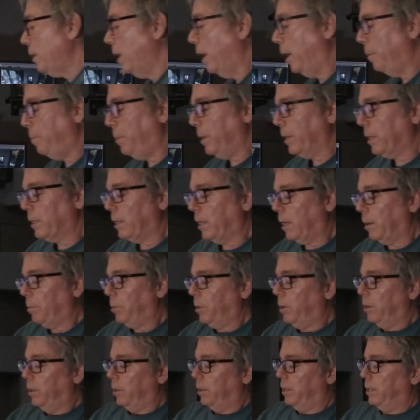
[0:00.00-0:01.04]
I picked up
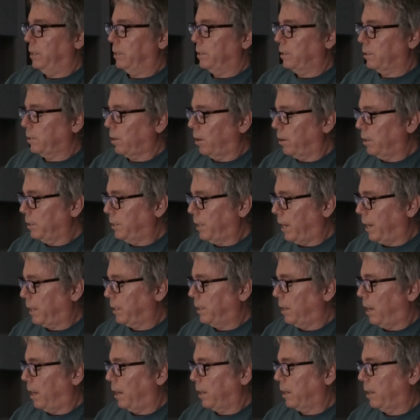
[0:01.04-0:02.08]
this
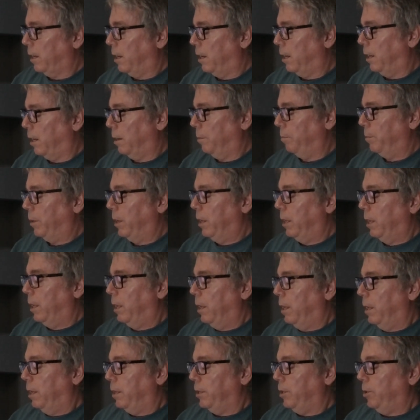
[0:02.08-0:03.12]
StarTech.com
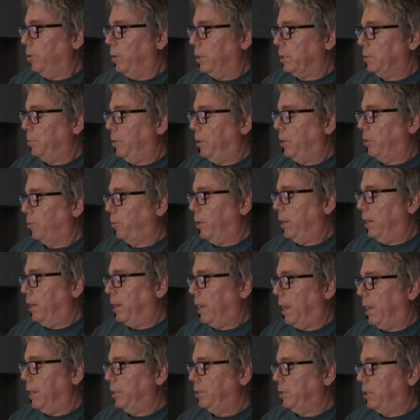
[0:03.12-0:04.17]
USB 3
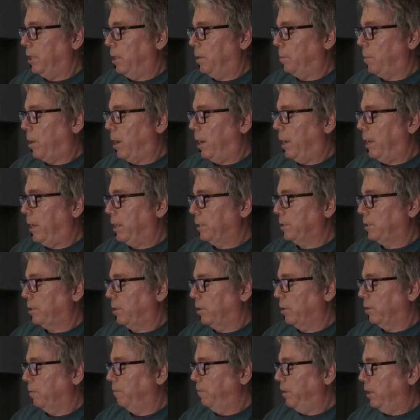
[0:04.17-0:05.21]
to HDMI
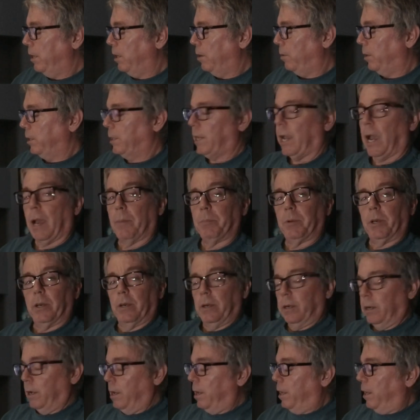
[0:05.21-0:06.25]
external video
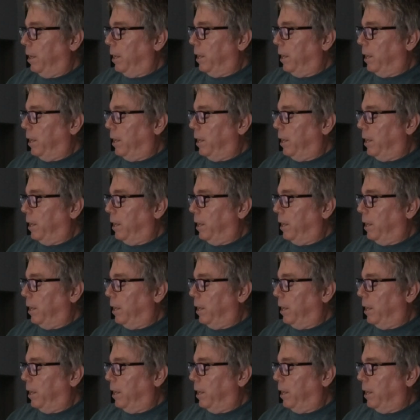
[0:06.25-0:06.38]
adapter.